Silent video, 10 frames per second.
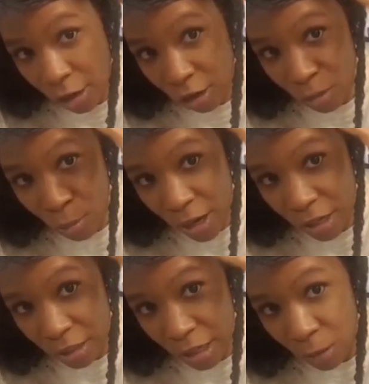And the only
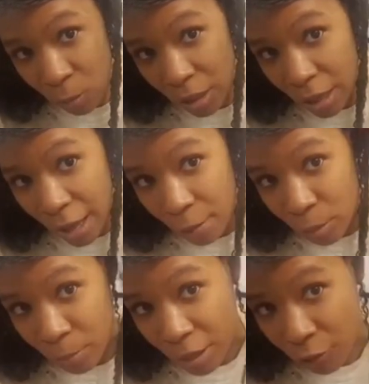product that it would have got
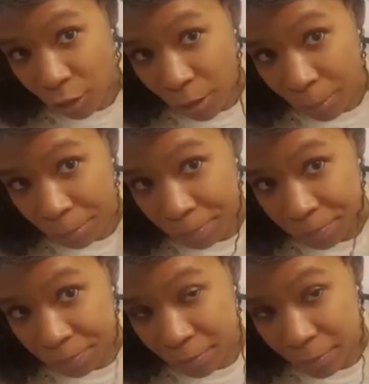would be from
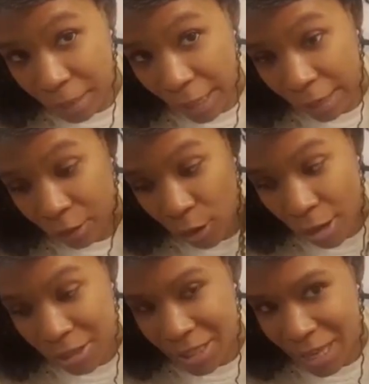like
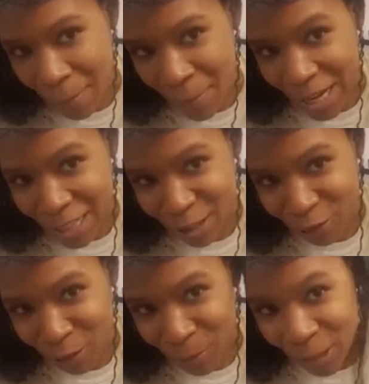cross-contamination
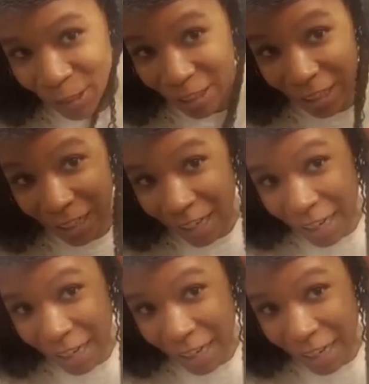from the other.